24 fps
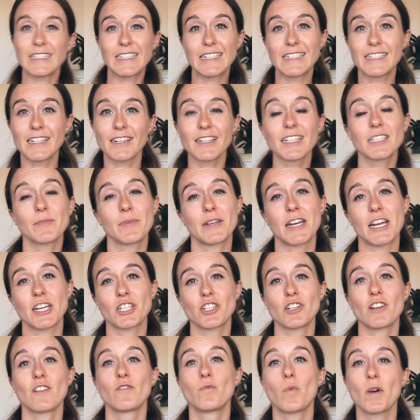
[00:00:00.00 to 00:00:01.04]
detailed
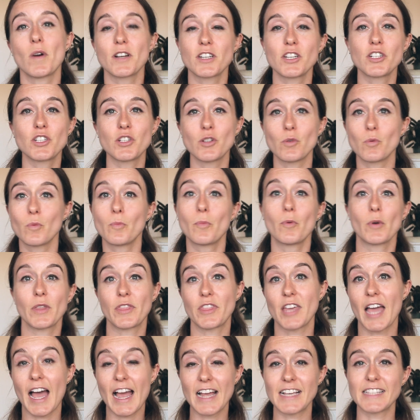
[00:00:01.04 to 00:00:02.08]
explanation of what to do with
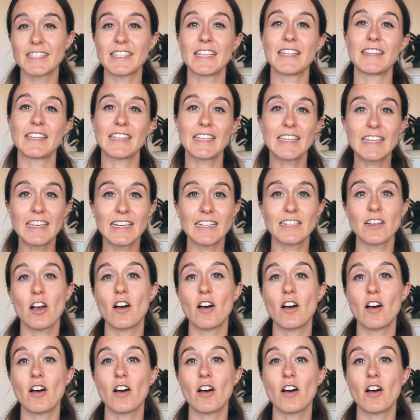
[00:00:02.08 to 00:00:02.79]
the ice and the heat